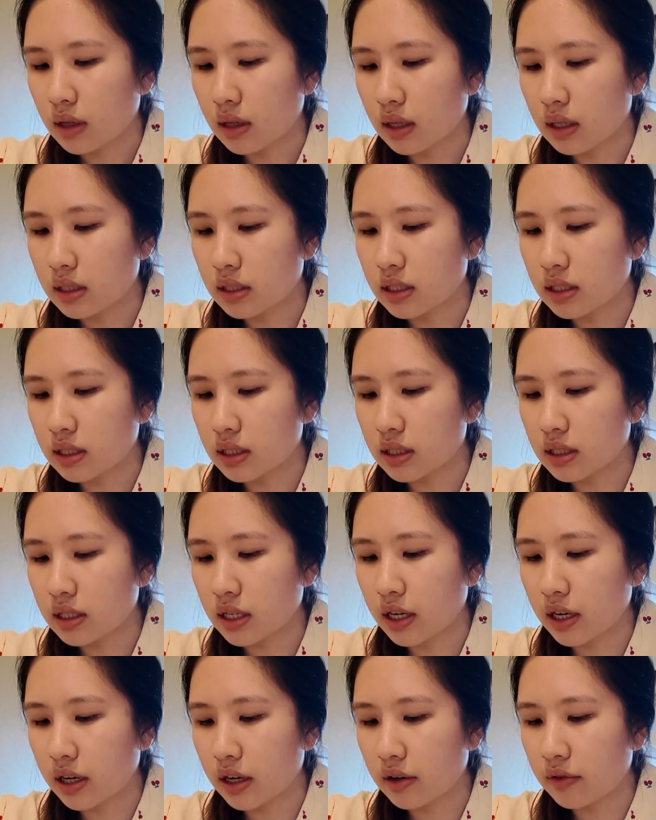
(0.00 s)
Let's just
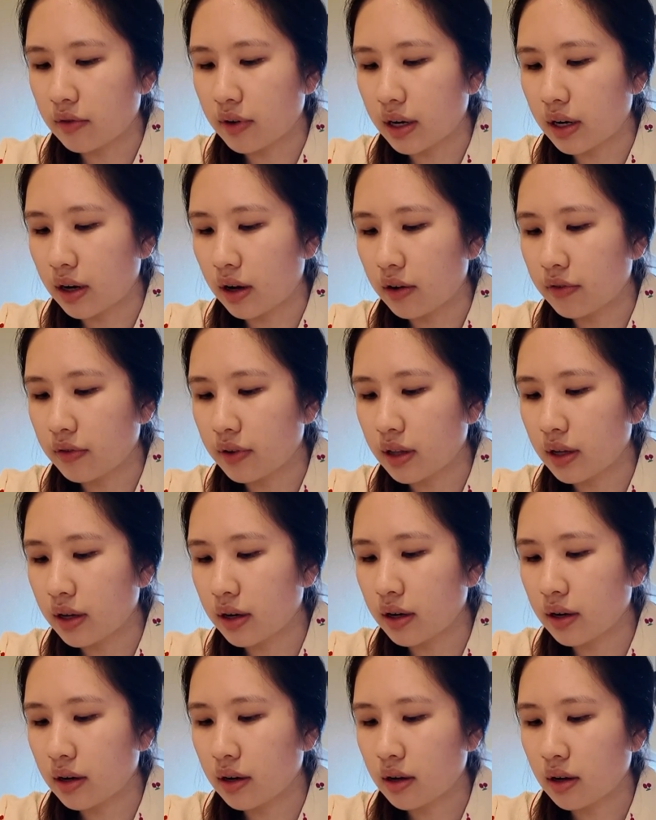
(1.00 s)
tear it right off of
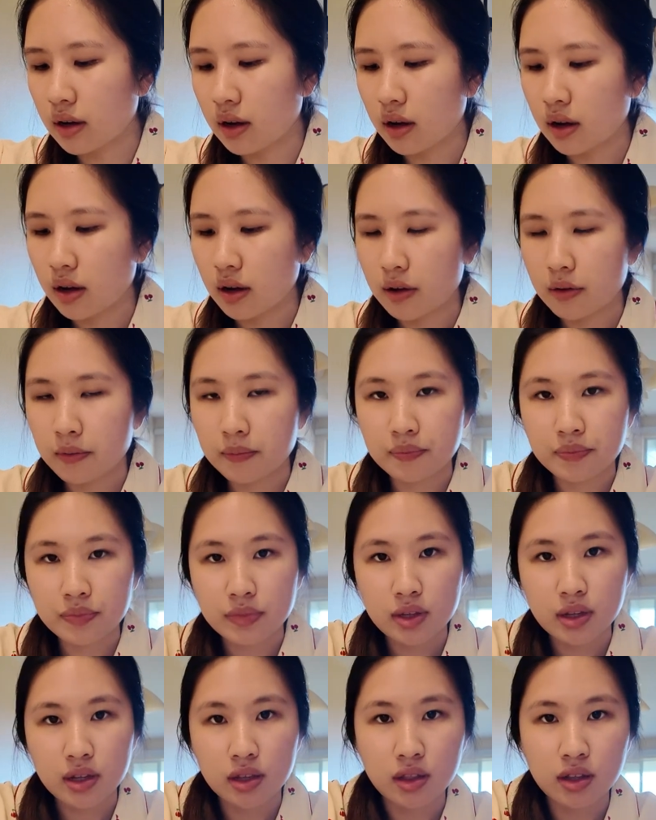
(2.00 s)
there.
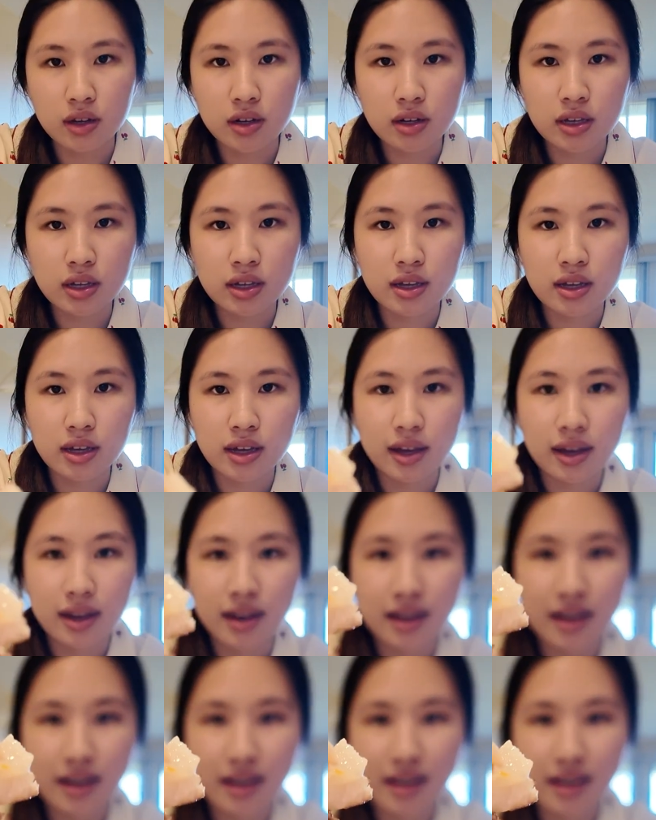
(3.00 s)
Look
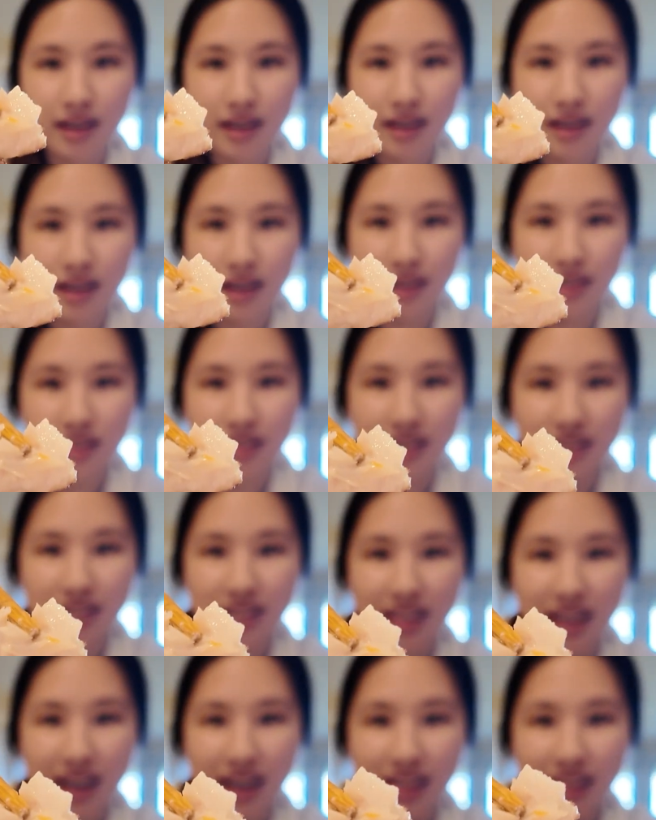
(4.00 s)
at how
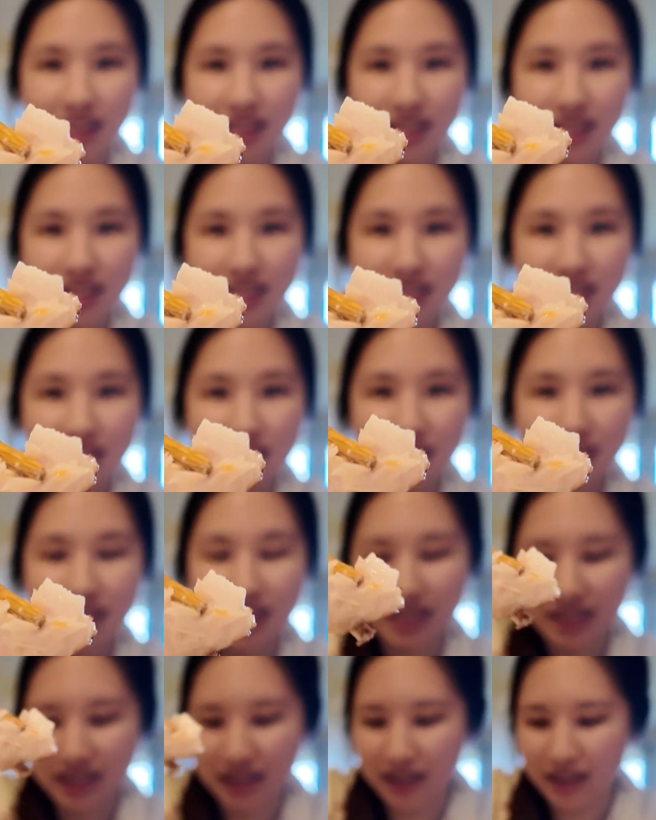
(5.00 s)
good that looks.
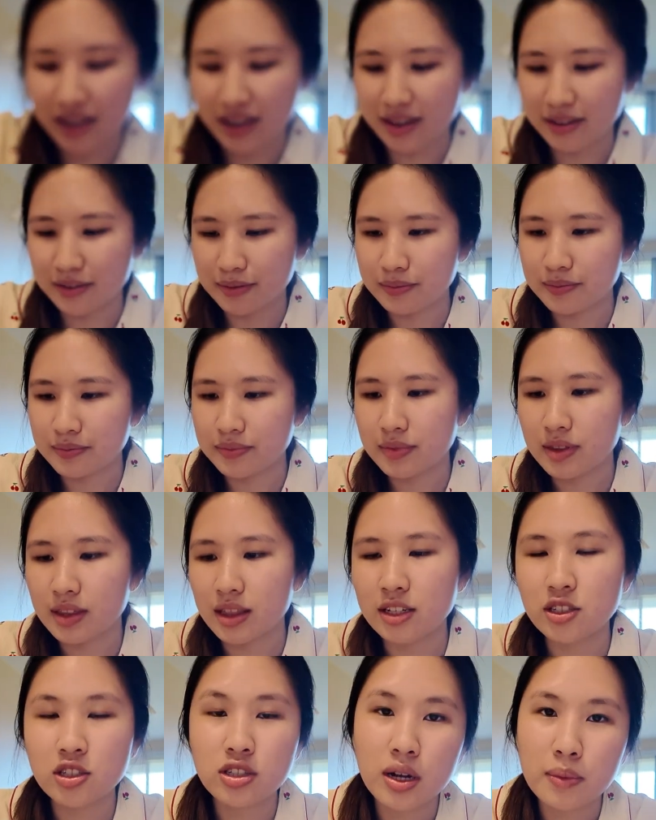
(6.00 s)
Okay,
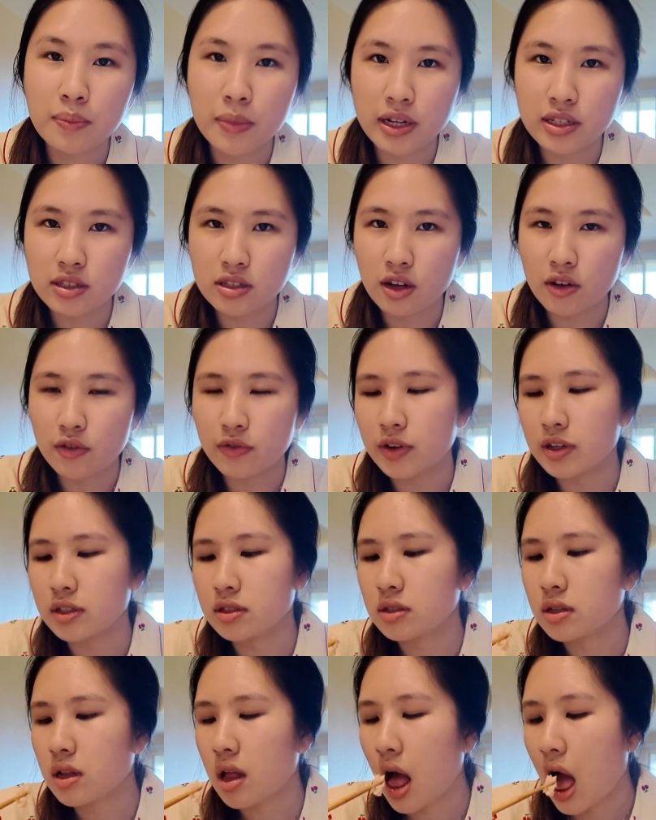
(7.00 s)
let's try it by itself
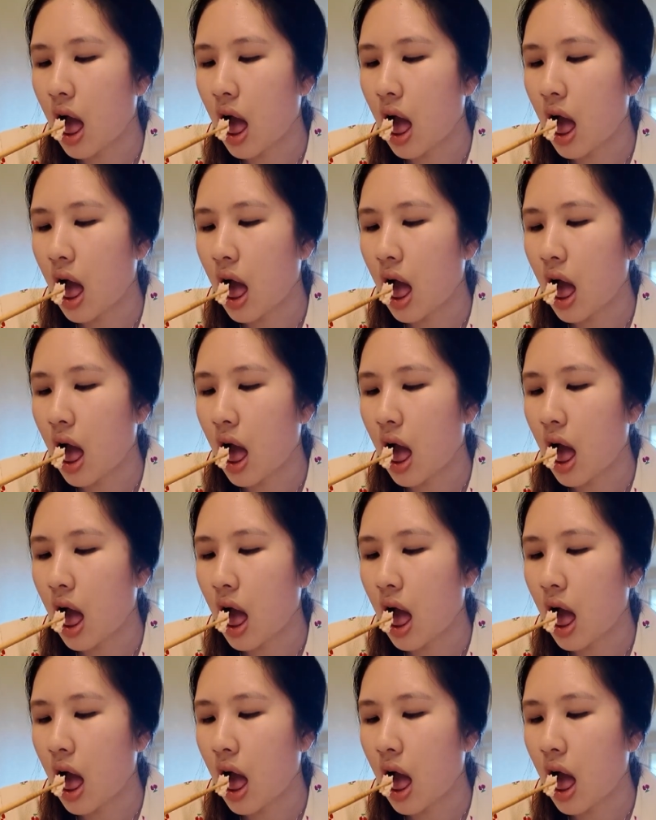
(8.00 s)
first.